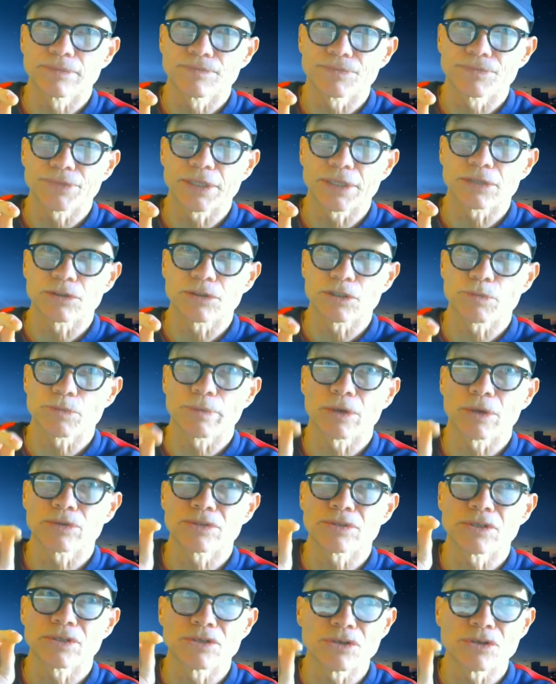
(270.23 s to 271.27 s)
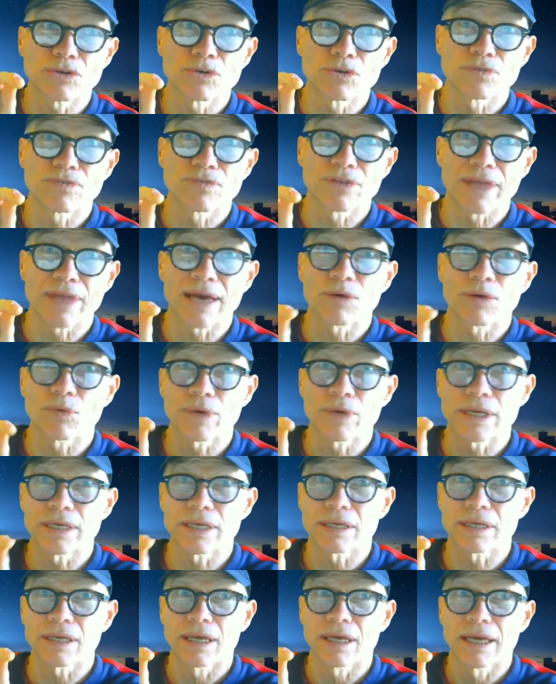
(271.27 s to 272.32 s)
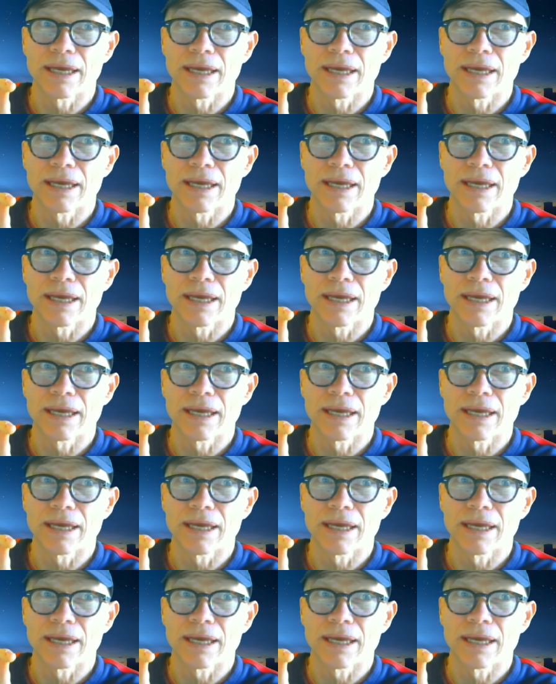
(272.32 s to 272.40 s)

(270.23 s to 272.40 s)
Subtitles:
that they're supposed to do for that week,